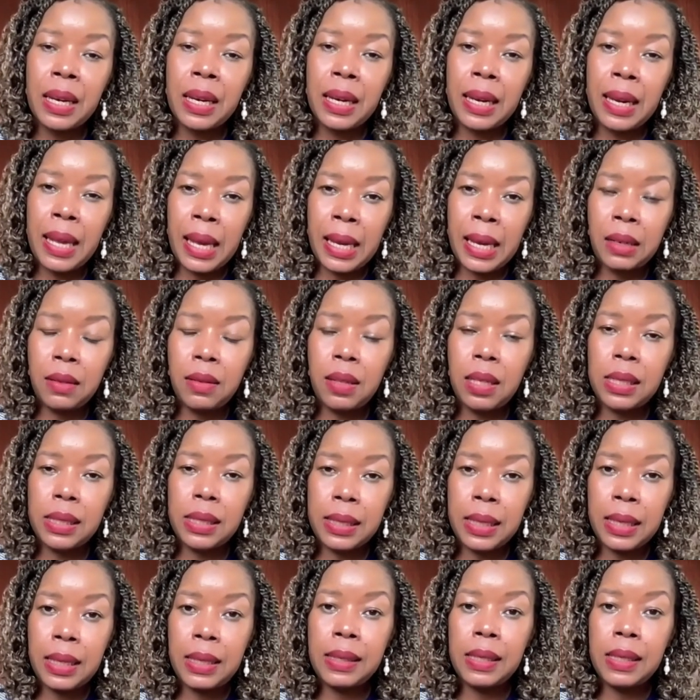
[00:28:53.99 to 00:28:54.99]
laid the
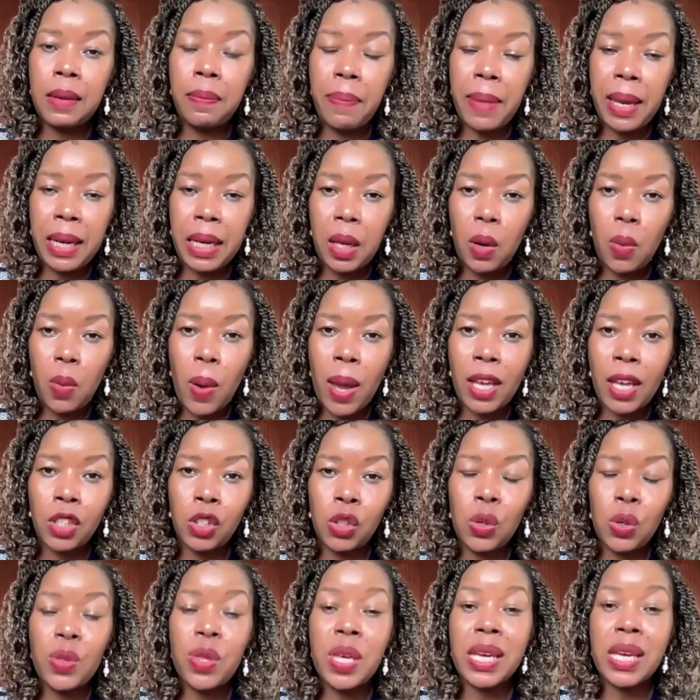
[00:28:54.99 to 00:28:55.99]
seeds in many
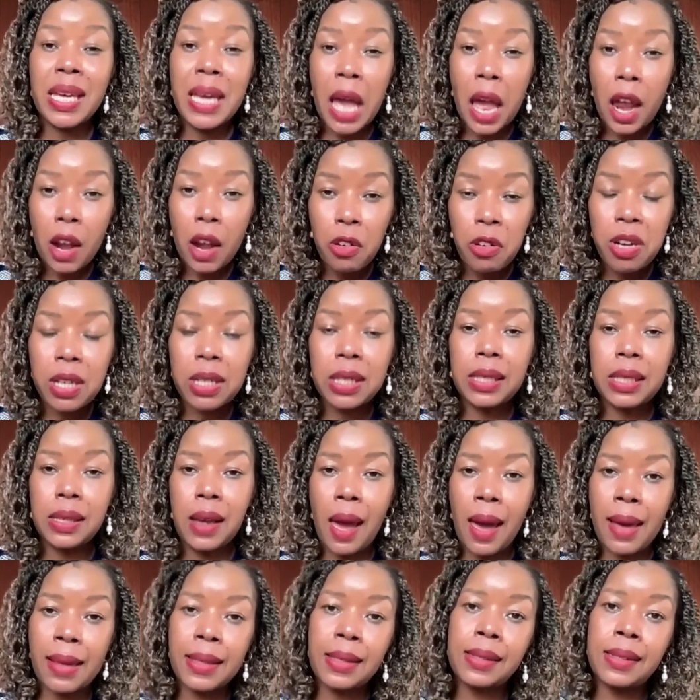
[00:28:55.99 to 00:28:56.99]
ways to the current
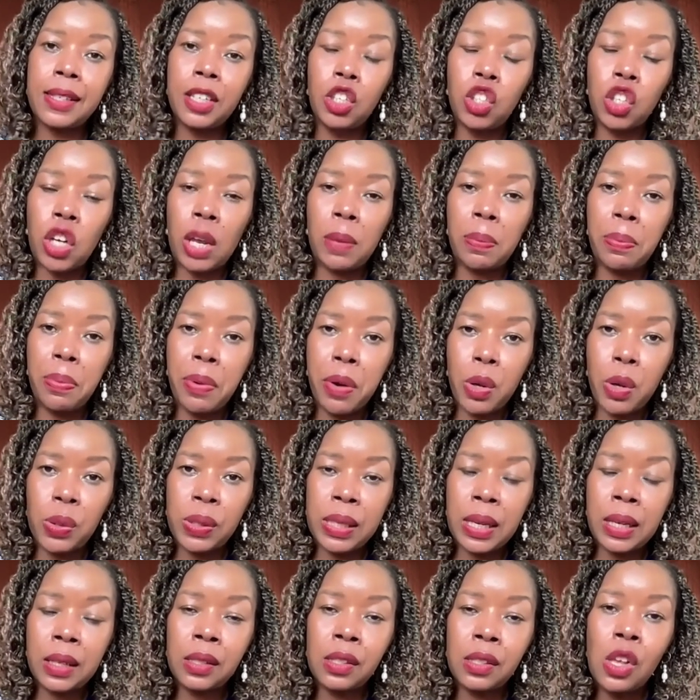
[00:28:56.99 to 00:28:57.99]
ICJ
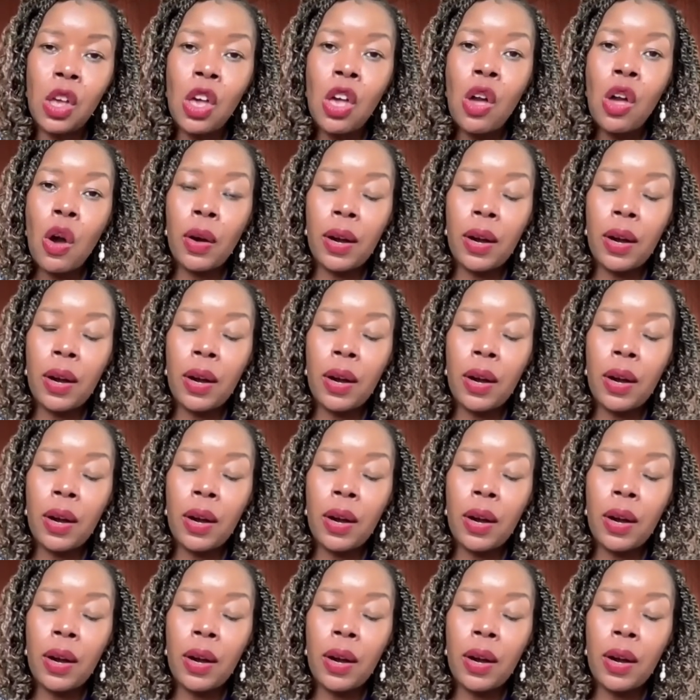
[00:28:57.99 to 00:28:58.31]
process